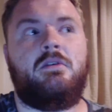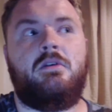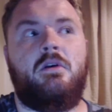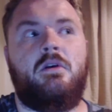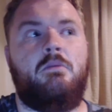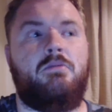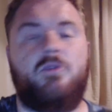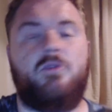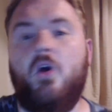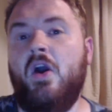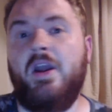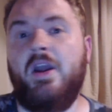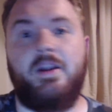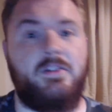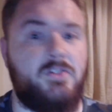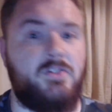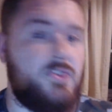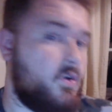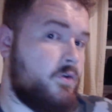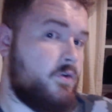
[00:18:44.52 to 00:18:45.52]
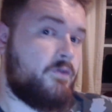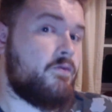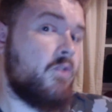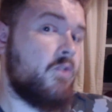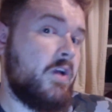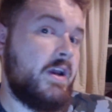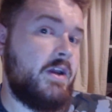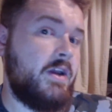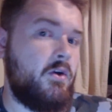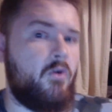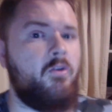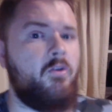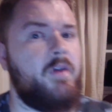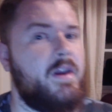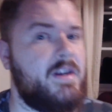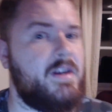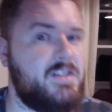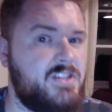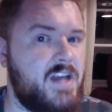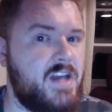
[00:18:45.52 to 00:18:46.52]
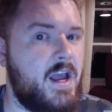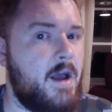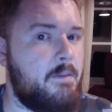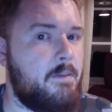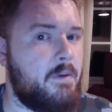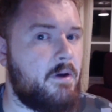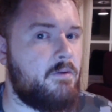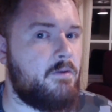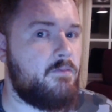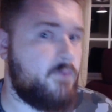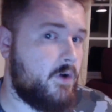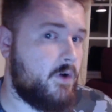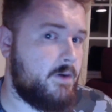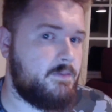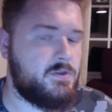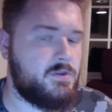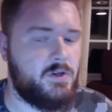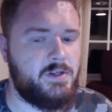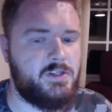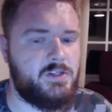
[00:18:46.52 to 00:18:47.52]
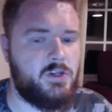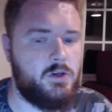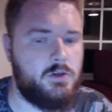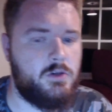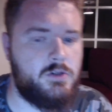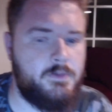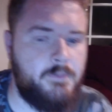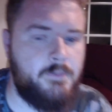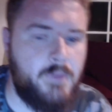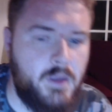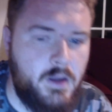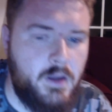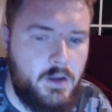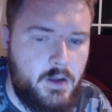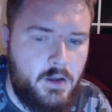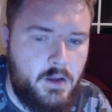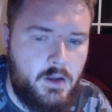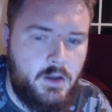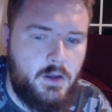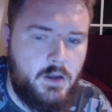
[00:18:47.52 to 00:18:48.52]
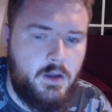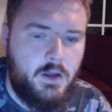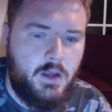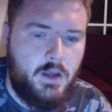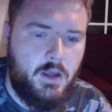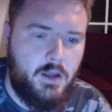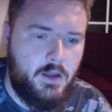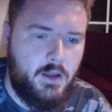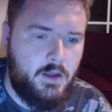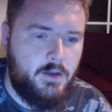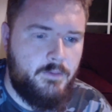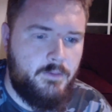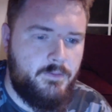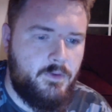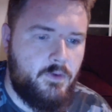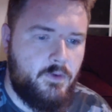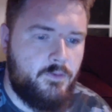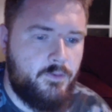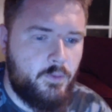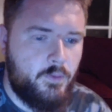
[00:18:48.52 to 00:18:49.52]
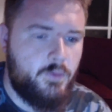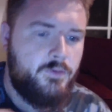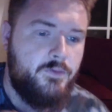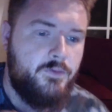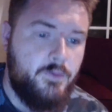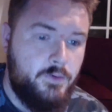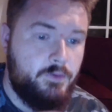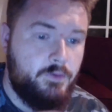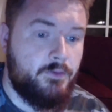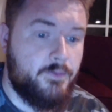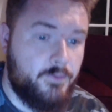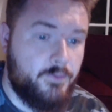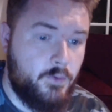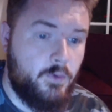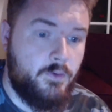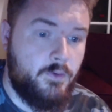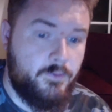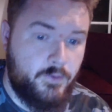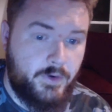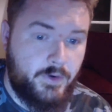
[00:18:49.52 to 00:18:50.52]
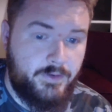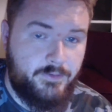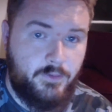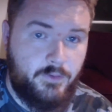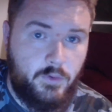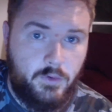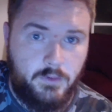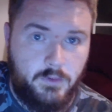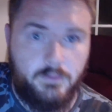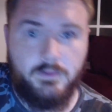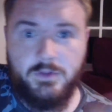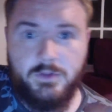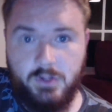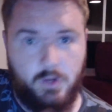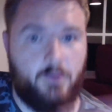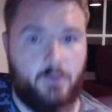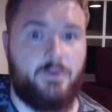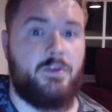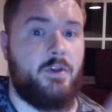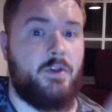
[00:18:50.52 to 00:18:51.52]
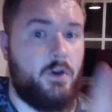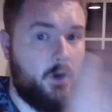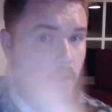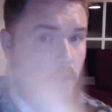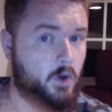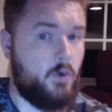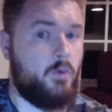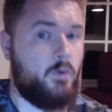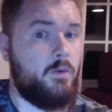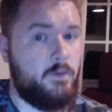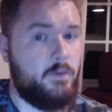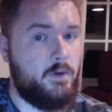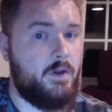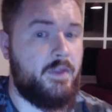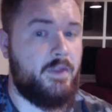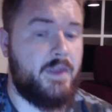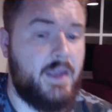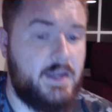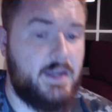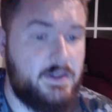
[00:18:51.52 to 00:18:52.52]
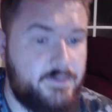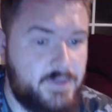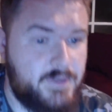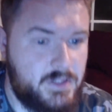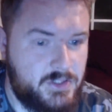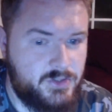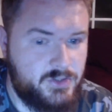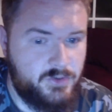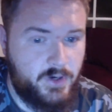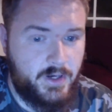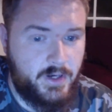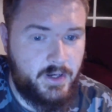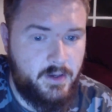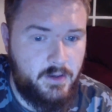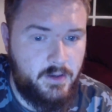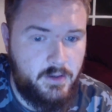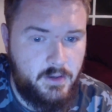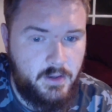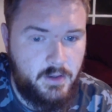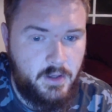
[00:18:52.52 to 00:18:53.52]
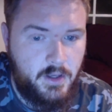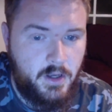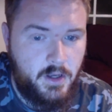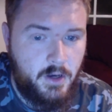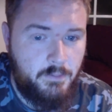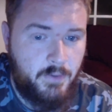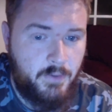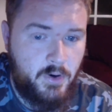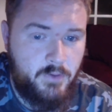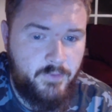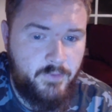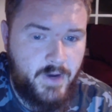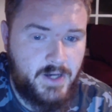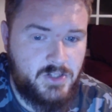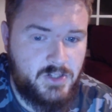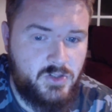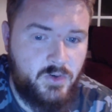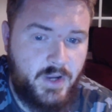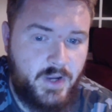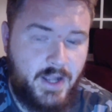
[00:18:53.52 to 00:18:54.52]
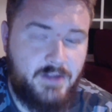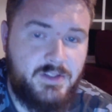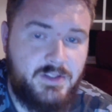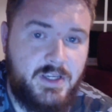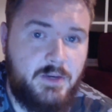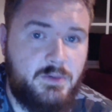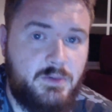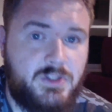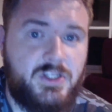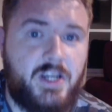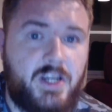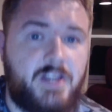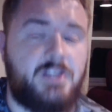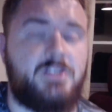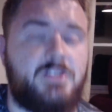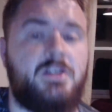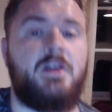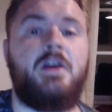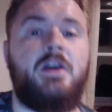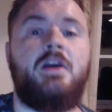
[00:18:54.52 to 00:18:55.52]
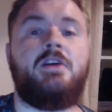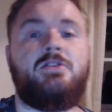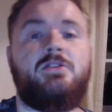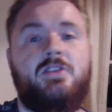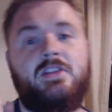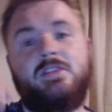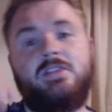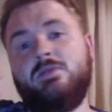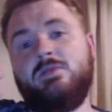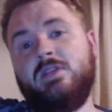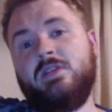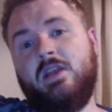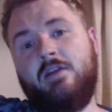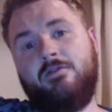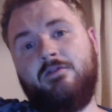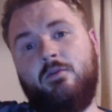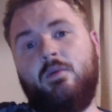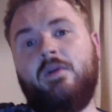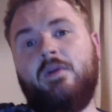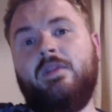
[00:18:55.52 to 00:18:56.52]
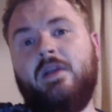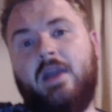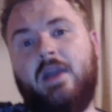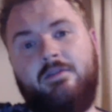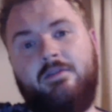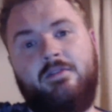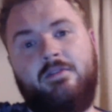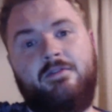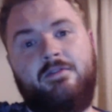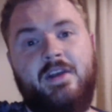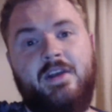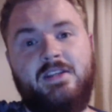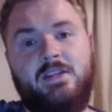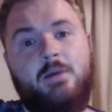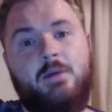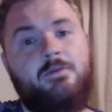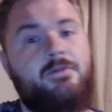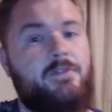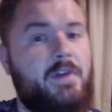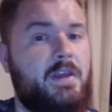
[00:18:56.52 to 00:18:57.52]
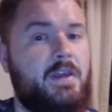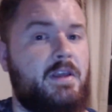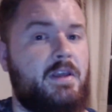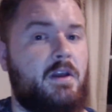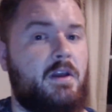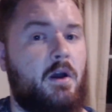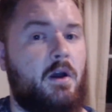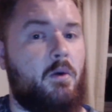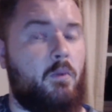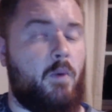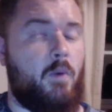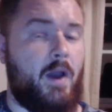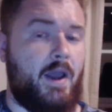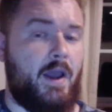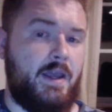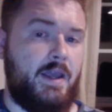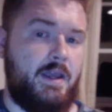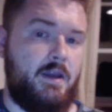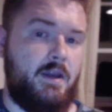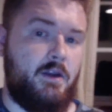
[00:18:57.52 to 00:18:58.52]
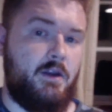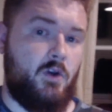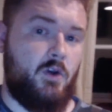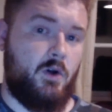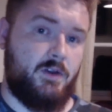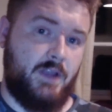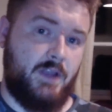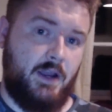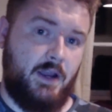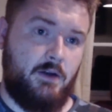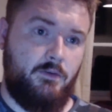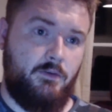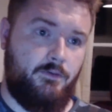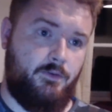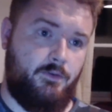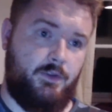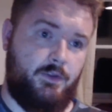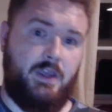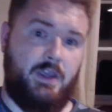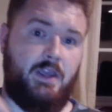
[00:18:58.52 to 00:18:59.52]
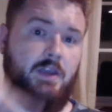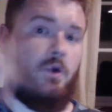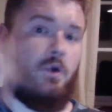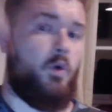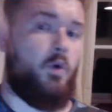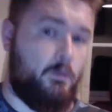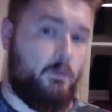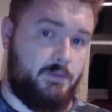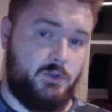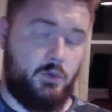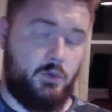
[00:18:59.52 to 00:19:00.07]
Brian's 2-3 or eating a jet upper, right? So it's huge. Forward 4-3-4, so the low at the end of this string. Opponent reaction on counter hit was changed. So this was another one that gave the face up feet away knockdown for the orbital